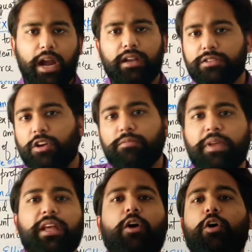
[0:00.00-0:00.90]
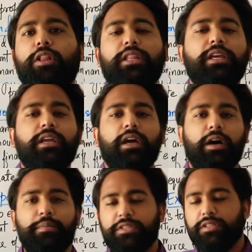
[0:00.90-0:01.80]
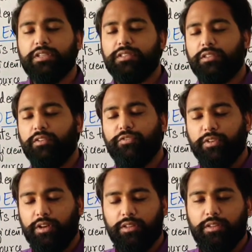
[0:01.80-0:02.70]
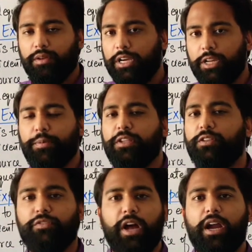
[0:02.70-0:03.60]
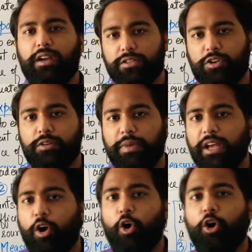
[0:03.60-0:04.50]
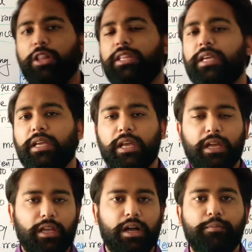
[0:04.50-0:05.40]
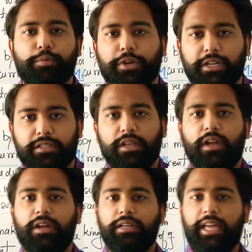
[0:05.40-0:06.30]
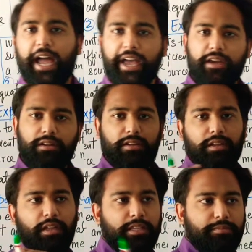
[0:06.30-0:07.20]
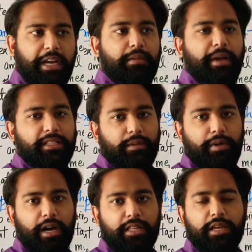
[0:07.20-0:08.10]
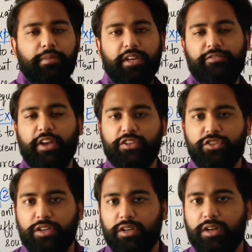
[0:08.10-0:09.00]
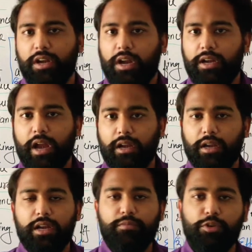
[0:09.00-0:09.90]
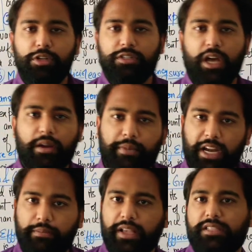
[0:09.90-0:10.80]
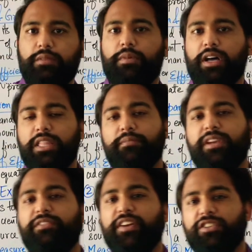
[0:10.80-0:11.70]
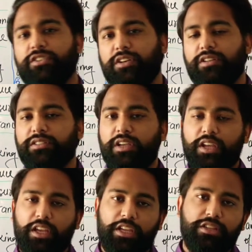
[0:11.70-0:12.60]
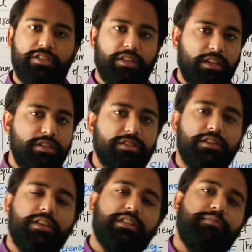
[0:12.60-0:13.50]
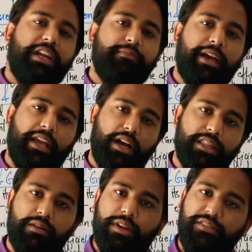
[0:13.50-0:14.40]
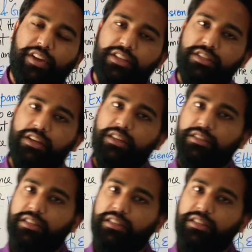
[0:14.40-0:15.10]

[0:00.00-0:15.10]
does not make all the, the enterprise of car does not make all the components. Tire is made by some other manufacturer, nut and bolts are made by some other manufacturers, engine is made by other manufacturers, the